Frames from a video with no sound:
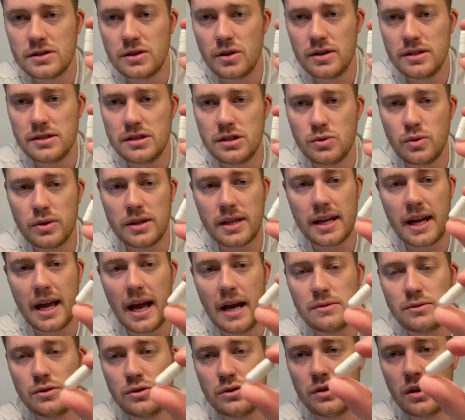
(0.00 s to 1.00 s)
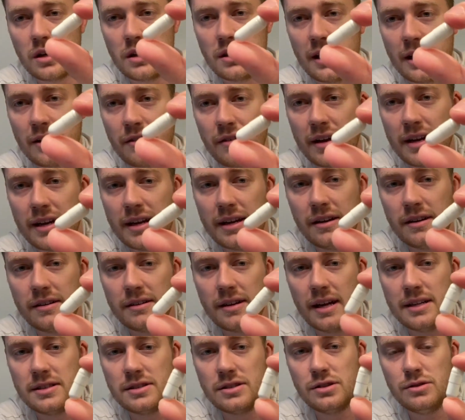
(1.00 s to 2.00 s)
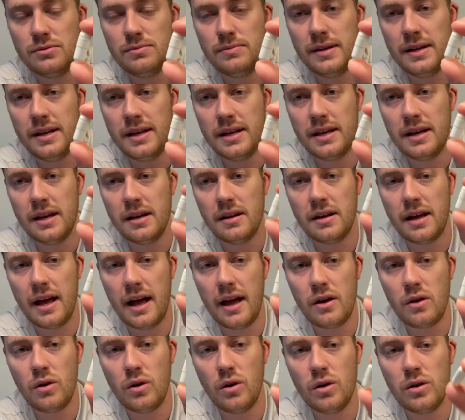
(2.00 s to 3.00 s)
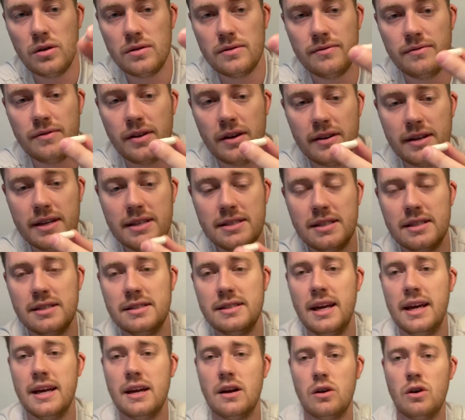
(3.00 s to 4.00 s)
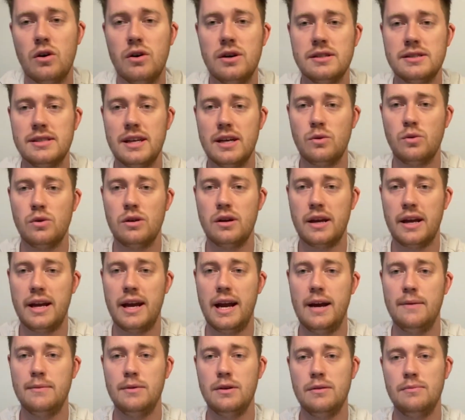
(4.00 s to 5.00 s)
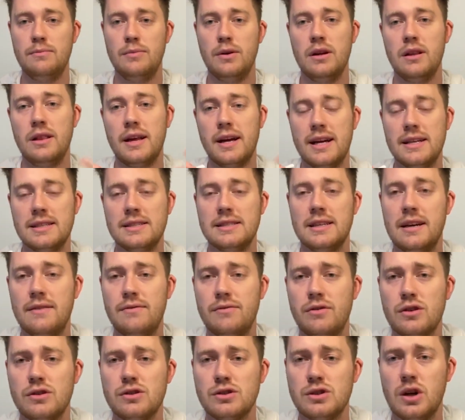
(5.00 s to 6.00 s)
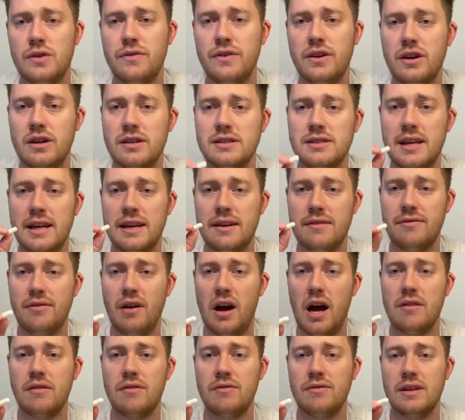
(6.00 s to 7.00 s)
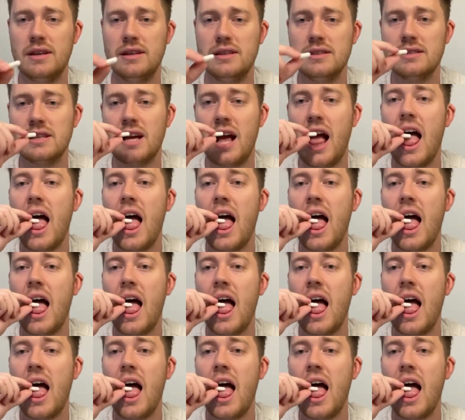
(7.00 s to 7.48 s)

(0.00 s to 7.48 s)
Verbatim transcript: So this is what the capsule's looking like right here. Not too big at all, very easy to take. I'll go ahead and take one on camera, but like I said, for a serving, I take five of these.